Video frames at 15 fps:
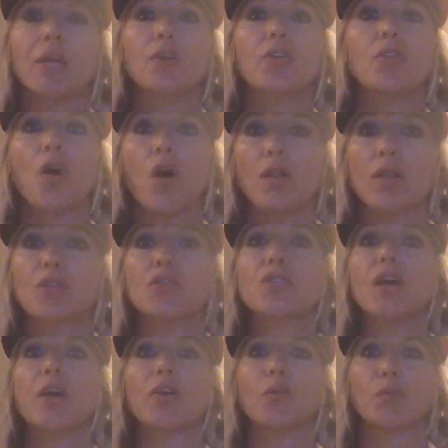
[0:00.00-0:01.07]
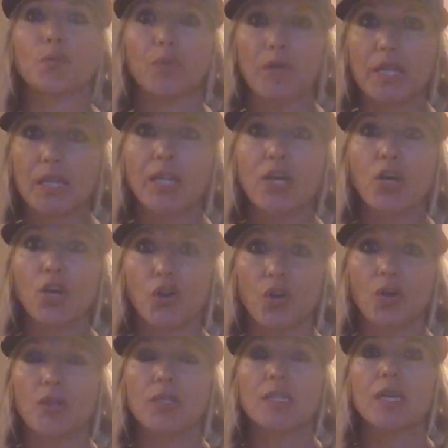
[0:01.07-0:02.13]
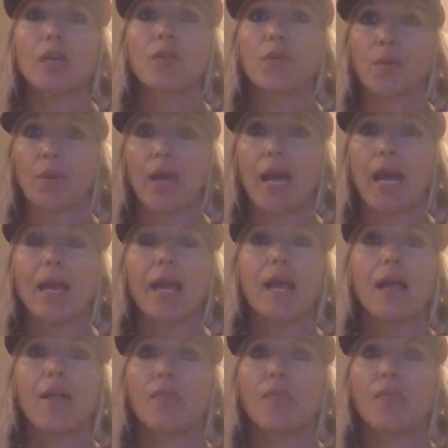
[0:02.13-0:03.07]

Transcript: Acknowledge that you're really hurt, okay?